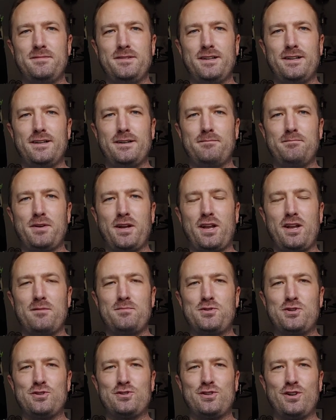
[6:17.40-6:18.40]
uh, biggie up
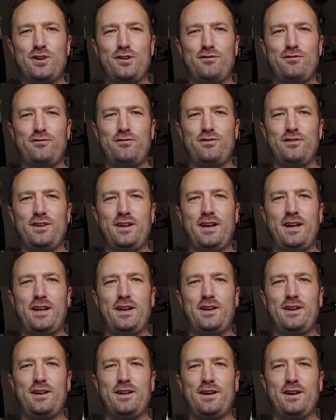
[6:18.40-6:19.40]
yourself,
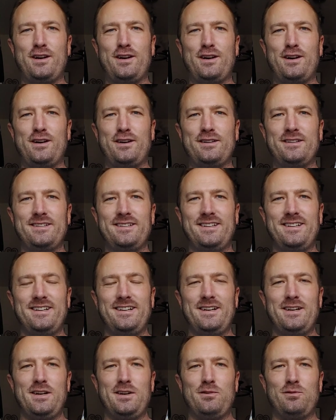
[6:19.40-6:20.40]
and uh,
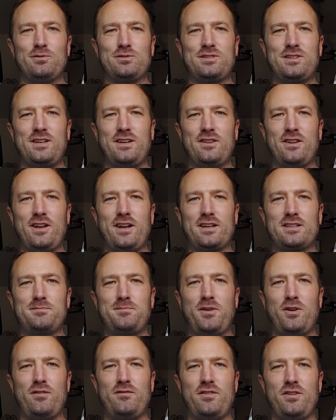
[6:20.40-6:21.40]
we'll see you on the next
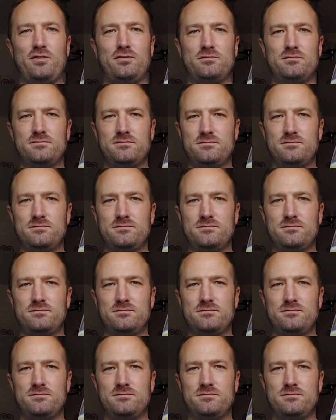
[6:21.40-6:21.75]
beer review.